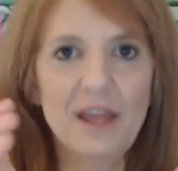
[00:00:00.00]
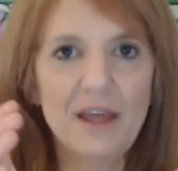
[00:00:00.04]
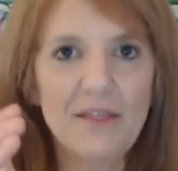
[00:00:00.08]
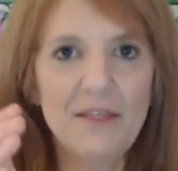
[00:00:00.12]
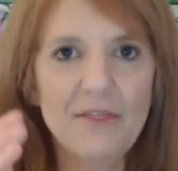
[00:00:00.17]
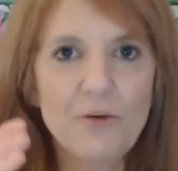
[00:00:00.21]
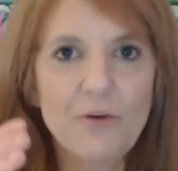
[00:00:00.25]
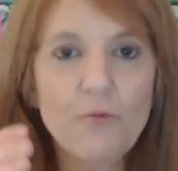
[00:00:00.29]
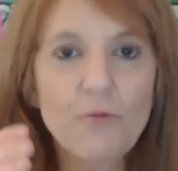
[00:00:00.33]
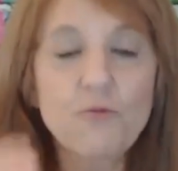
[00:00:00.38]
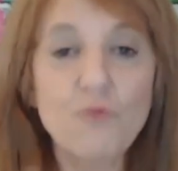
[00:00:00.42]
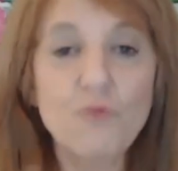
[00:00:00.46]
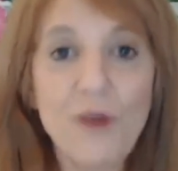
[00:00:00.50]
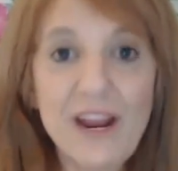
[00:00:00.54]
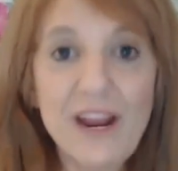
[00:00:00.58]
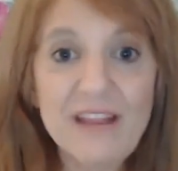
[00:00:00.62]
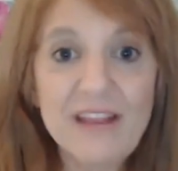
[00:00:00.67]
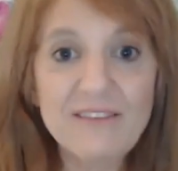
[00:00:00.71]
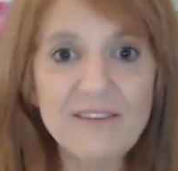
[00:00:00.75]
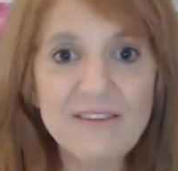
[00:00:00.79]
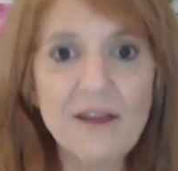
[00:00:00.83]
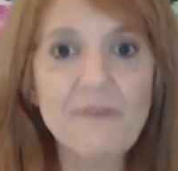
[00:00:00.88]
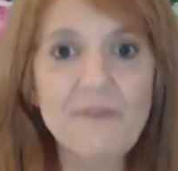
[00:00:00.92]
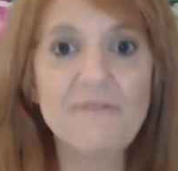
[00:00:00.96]
The
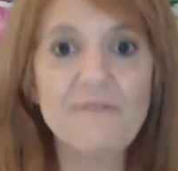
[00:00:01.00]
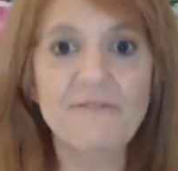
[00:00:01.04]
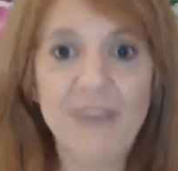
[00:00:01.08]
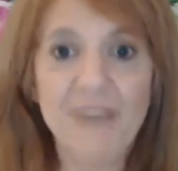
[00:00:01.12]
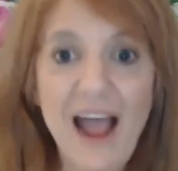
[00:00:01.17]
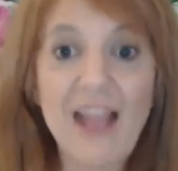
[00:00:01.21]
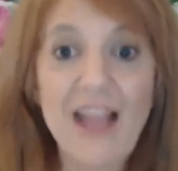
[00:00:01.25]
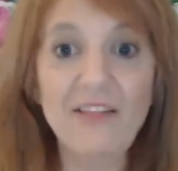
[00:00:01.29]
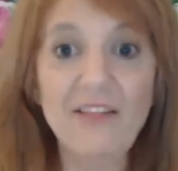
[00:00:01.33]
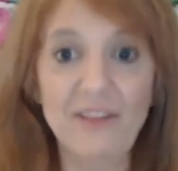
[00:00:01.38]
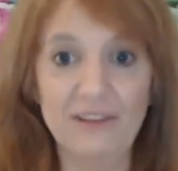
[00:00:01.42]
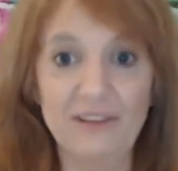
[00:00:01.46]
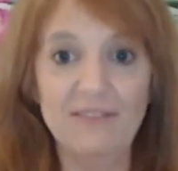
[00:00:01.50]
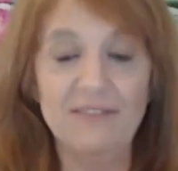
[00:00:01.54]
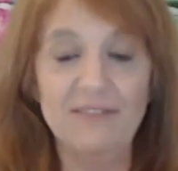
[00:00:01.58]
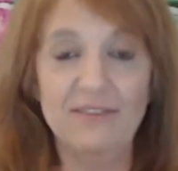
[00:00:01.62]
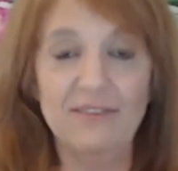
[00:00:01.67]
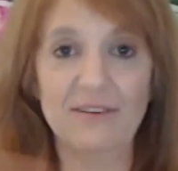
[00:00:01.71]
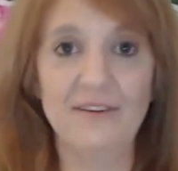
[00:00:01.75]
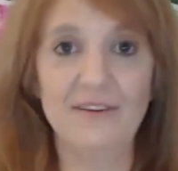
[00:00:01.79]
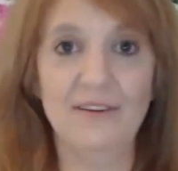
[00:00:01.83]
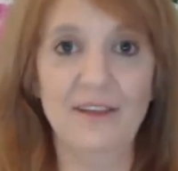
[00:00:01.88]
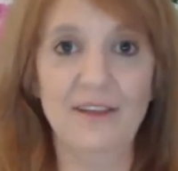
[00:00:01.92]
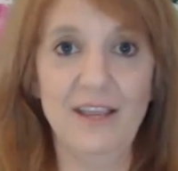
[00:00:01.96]
rates of
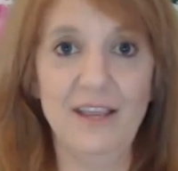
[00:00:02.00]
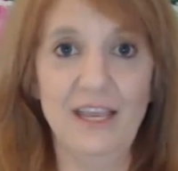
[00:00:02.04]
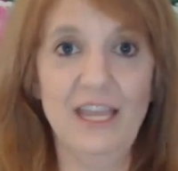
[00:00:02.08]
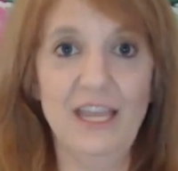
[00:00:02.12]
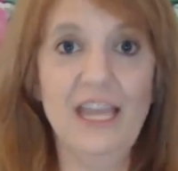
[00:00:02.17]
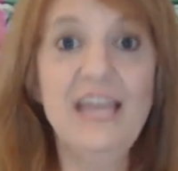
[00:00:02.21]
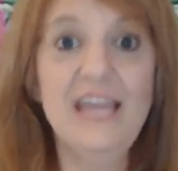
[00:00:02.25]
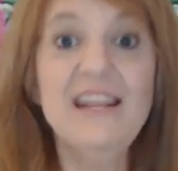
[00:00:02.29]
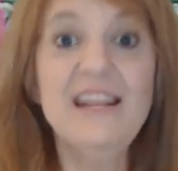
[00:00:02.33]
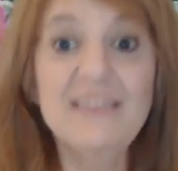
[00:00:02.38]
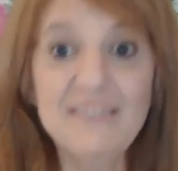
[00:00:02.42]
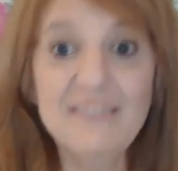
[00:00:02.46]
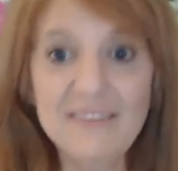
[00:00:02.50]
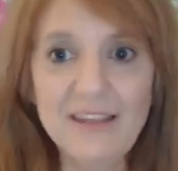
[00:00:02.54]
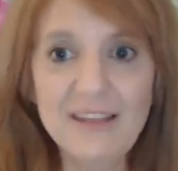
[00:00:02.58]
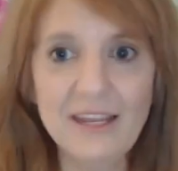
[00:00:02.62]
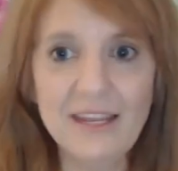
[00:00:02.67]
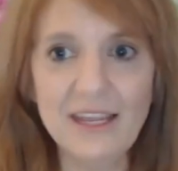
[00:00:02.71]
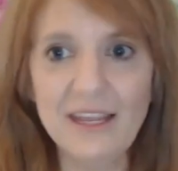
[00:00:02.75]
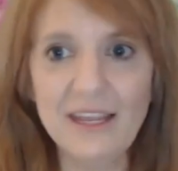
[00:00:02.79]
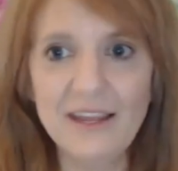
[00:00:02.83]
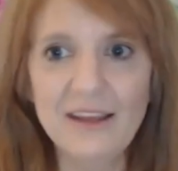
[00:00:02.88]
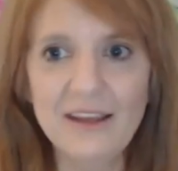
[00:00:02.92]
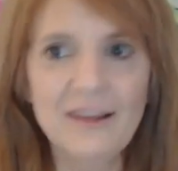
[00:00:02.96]
violence in a
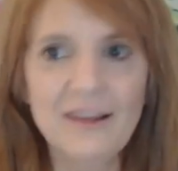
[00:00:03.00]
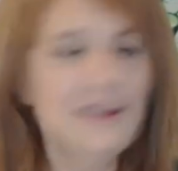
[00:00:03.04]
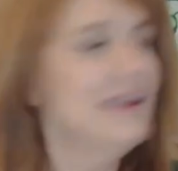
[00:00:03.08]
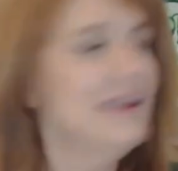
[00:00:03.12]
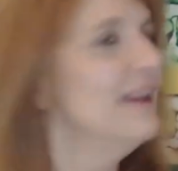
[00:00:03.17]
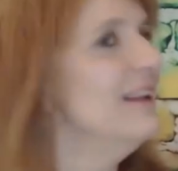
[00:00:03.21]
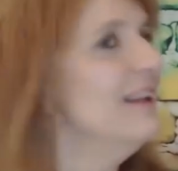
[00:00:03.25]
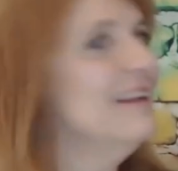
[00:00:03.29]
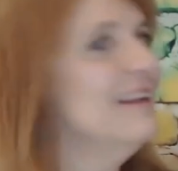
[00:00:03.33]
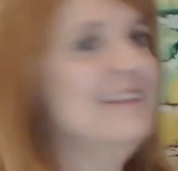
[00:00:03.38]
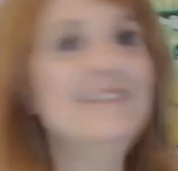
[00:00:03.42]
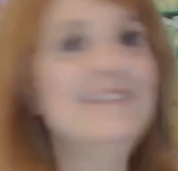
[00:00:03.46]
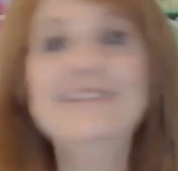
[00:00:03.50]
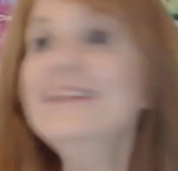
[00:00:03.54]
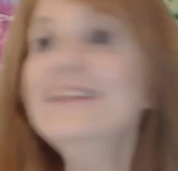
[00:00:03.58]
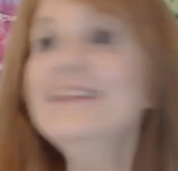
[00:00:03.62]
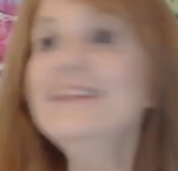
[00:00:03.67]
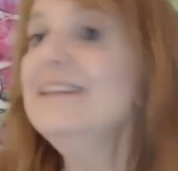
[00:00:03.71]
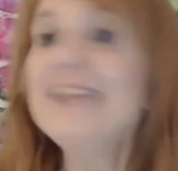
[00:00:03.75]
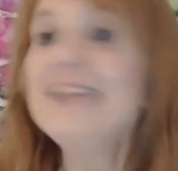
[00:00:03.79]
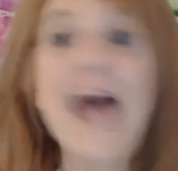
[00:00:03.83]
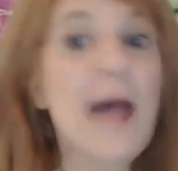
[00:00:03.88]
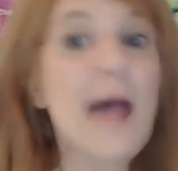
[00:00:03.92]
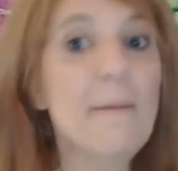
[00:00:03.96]
city
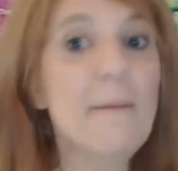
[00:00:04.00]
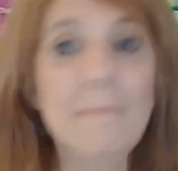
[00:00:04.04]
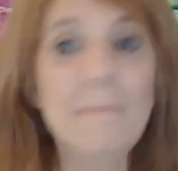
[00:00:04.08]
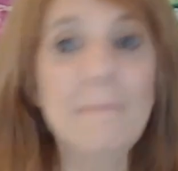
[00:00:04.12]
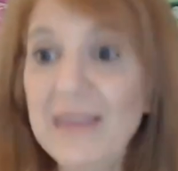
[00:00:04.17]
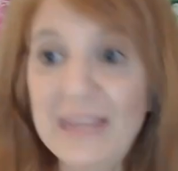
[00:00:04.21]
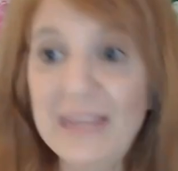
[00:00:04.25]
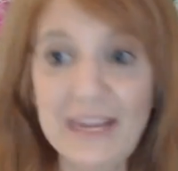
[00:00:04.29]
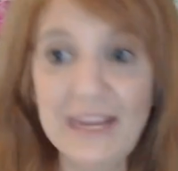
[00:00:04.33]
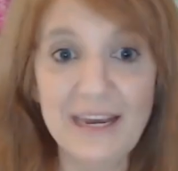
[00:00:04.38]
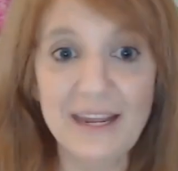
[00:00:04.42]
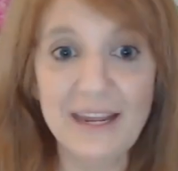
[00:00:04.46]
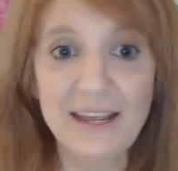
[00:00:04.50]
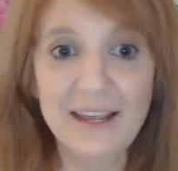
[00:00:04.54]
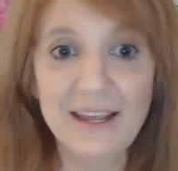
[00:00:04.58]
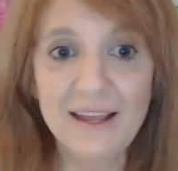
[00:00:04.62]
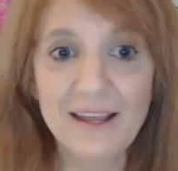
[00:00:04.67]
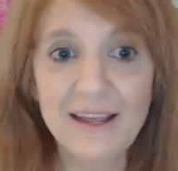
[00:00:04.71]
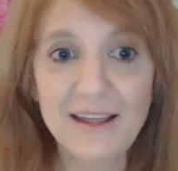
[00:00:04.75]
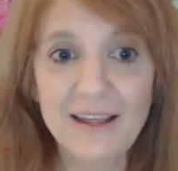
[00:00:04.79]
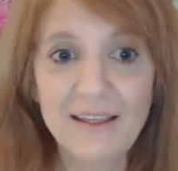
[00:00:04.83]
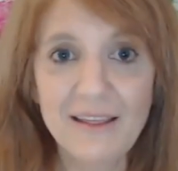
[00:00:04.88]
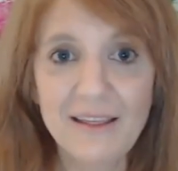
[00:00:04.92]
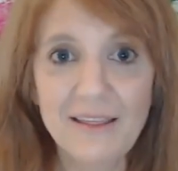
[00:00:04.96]
did not mean
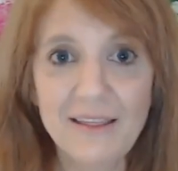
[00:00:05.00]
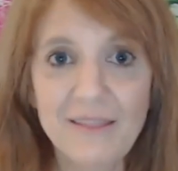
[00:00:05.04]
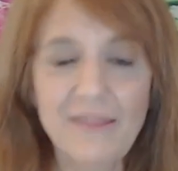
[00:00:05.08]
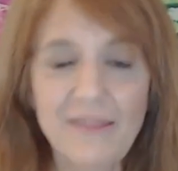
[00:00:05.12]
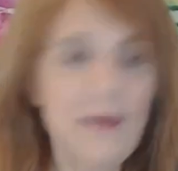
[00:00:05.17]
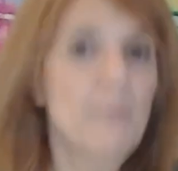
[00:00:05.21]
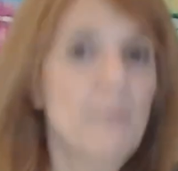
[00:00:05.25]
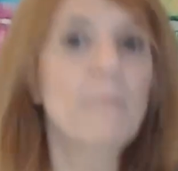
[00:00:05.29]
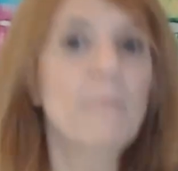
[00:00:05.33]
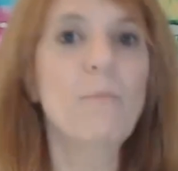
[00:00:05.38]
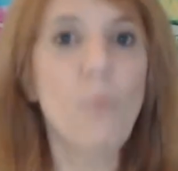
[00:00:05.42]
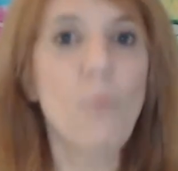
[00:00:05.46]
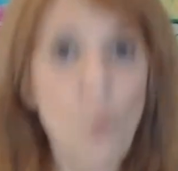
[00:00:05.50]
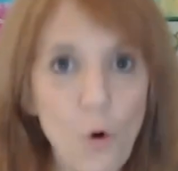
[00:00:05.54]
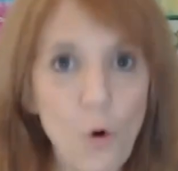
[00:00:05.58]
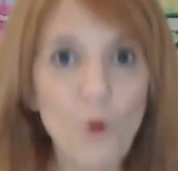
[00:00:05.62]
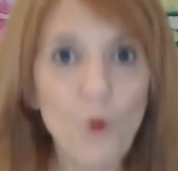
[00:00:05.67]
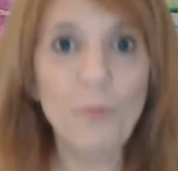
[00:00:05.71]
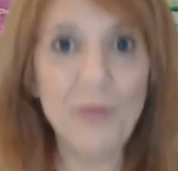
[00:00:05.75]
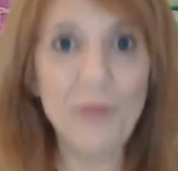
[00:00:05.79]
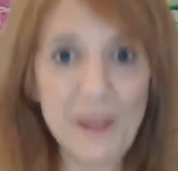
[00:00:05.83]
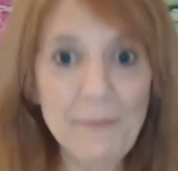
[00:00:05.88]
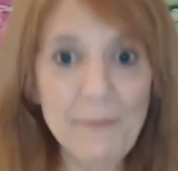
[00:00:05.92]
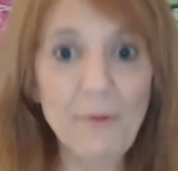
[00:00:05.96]
that
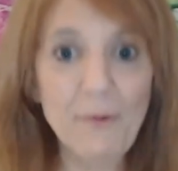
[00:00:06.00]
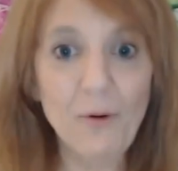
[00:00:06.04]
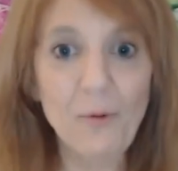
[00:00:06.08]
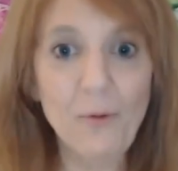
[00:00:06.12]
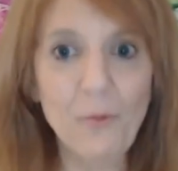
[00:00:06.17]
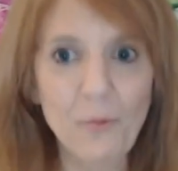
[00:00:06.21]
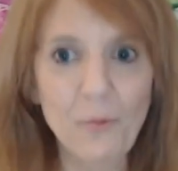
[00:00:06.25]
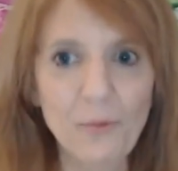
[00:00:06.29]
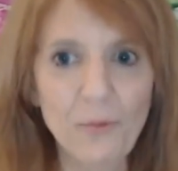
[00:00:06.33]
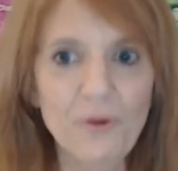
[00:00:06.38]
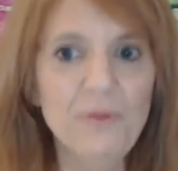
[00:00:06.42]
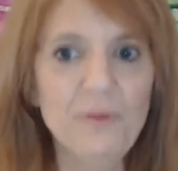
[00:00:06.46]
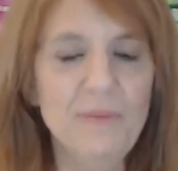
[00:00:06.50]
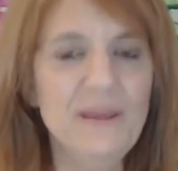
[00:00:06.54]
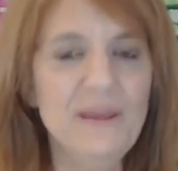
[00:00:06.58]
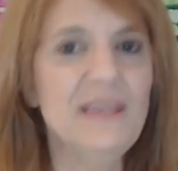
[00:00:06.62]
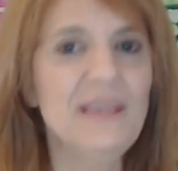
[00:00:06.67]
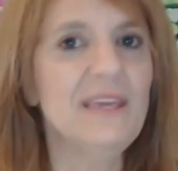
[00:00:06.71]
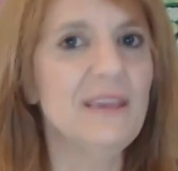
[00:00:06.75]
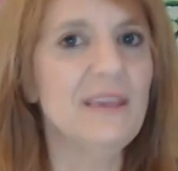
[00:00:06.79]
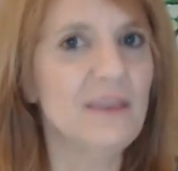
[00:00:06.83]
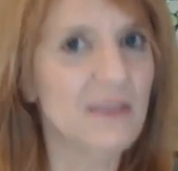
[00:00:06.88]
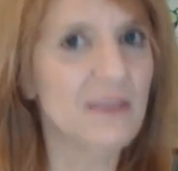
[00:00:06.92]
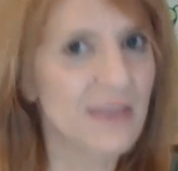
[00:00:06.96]
more people would
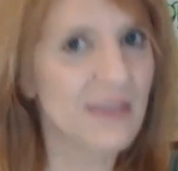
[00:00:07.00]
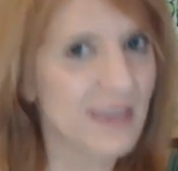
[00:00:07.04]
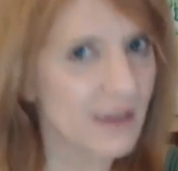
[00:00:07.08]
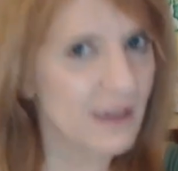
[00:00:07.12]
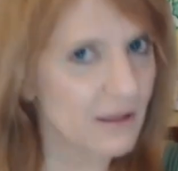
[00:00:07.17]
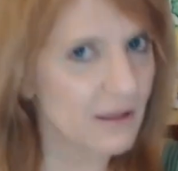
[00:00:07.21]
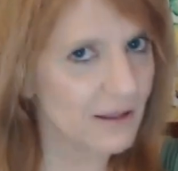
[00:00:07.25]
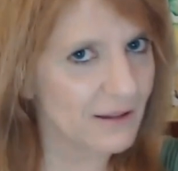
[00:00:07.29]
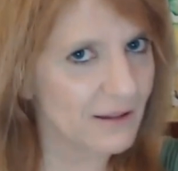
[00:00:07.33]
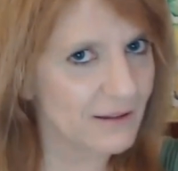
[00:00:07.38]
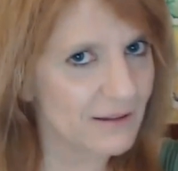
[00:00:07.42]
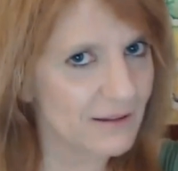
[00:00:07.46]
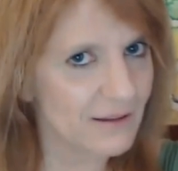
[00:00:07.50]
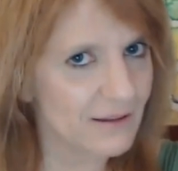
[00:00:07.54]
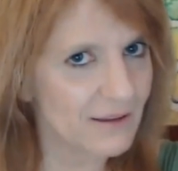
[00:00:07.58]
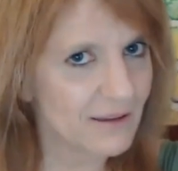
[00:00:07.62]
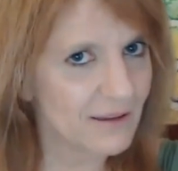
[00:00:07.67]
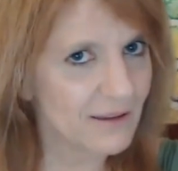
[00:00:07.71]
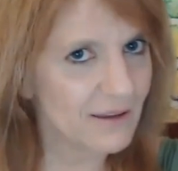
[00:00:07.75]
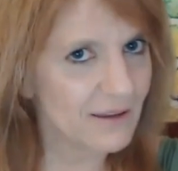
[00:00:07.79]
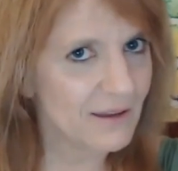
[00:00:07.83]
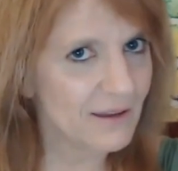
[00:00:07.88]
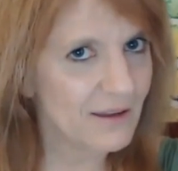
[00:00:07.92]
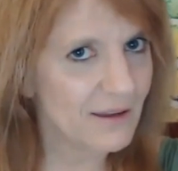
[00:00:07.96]
be killed.
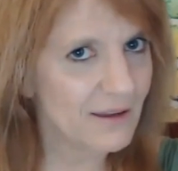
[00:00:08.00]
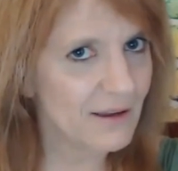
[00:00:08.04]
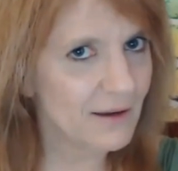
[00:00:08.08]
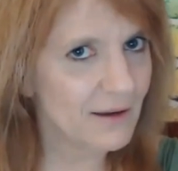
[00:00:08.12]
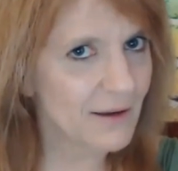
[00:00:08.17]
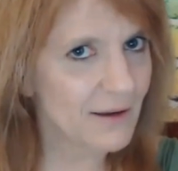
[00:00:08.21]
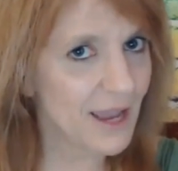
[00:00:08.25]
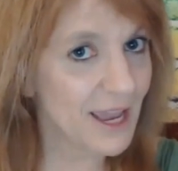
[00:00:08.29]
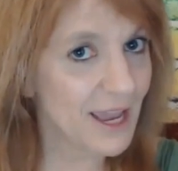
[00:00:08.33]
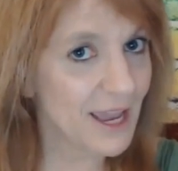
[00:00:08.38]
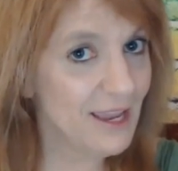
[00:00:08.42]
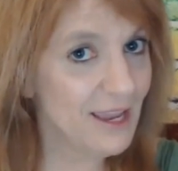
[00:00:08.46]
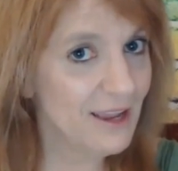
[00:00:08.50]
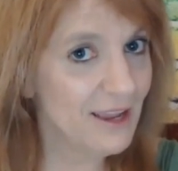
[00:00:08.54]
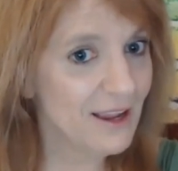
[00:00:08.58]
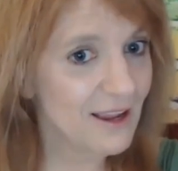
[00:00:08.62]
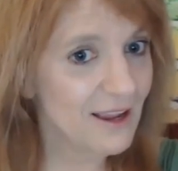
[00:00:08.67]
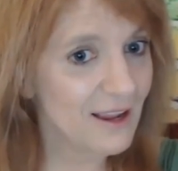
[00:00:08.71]
Okay?